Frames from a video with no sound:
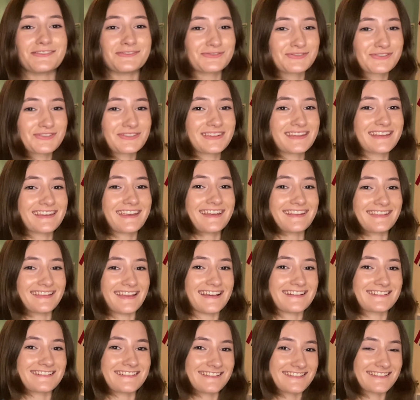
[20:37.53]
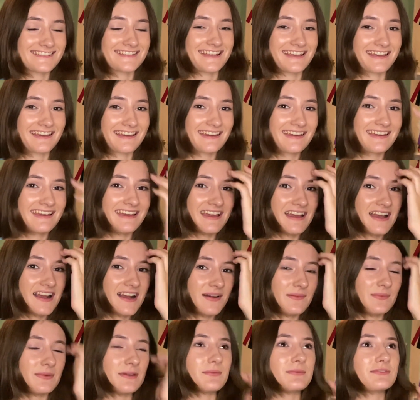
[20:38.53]
Usually in lessons like
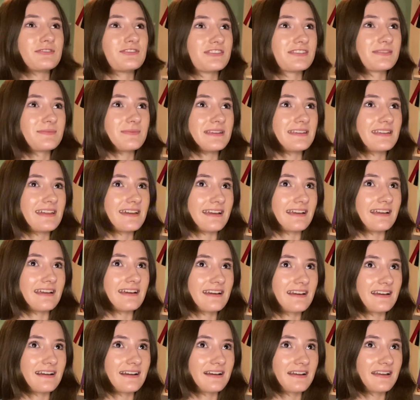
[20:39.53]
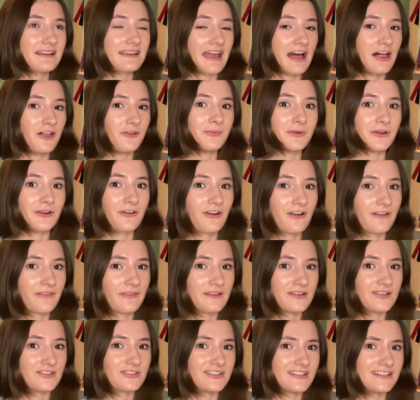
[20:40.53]
we would just be like galloping around
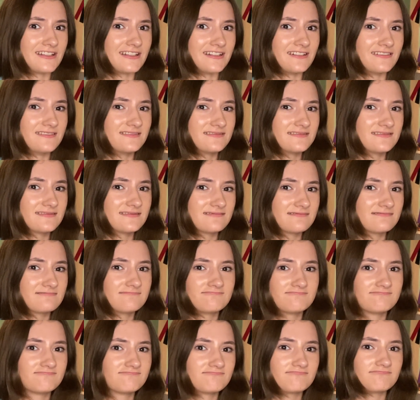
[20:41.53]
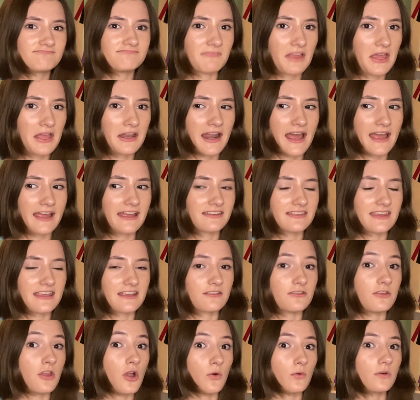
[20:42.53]
the arena, and I had
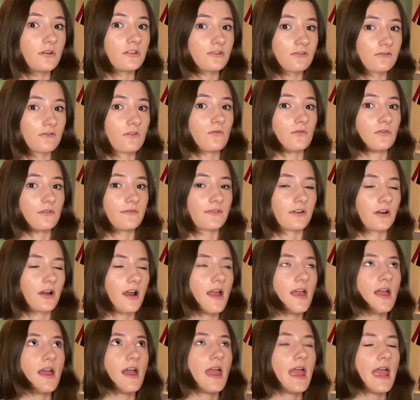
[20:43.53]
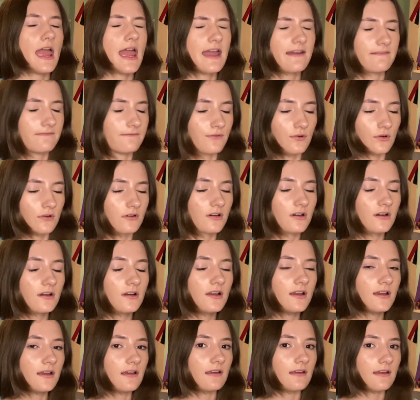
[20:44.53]
like no control of her ever,
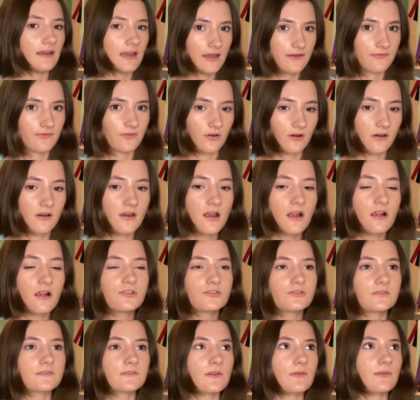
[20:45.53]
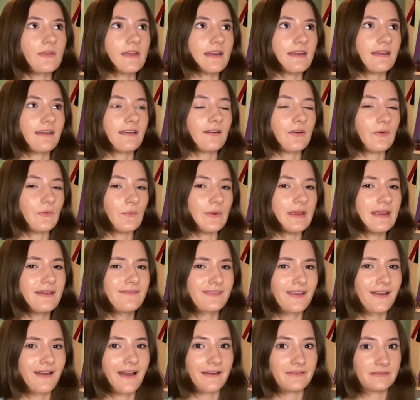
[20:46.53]
ever. So like we
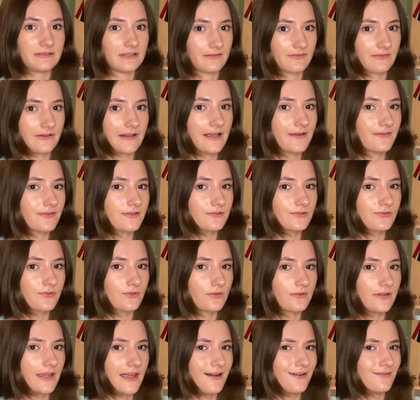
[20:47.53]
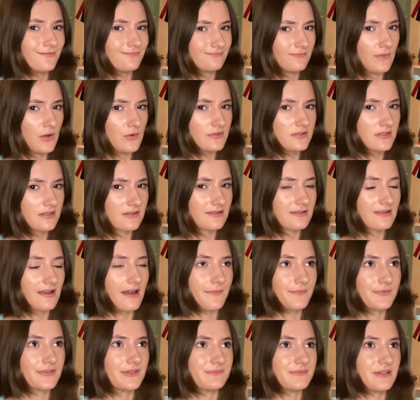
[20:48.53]
have, de- I definitely have control now most of the
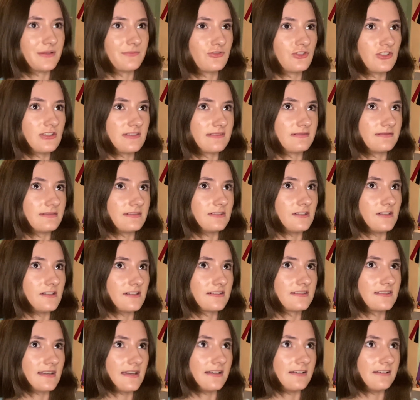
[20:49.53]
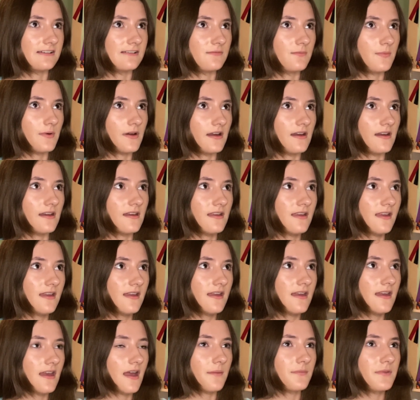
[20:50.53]
time. Sometimes she's a little excited, but
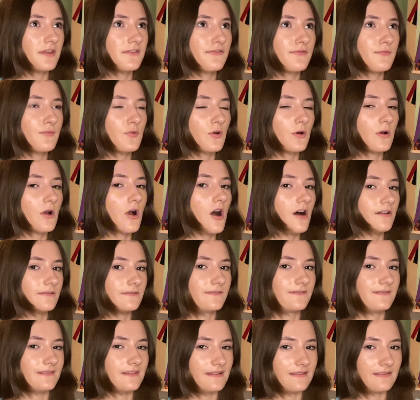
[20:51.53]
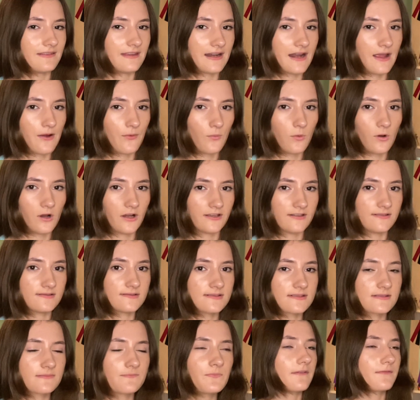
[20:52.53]
I'm definitely more confident than I
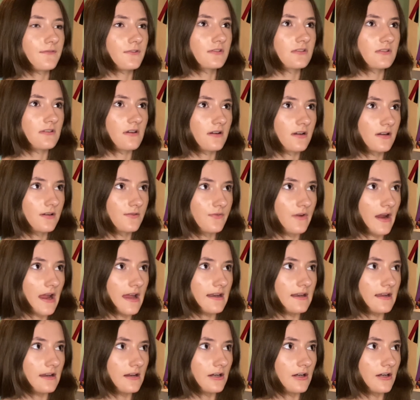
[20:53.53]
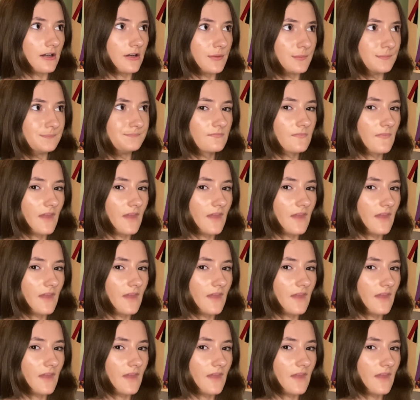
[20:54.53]
was when I first started riding her.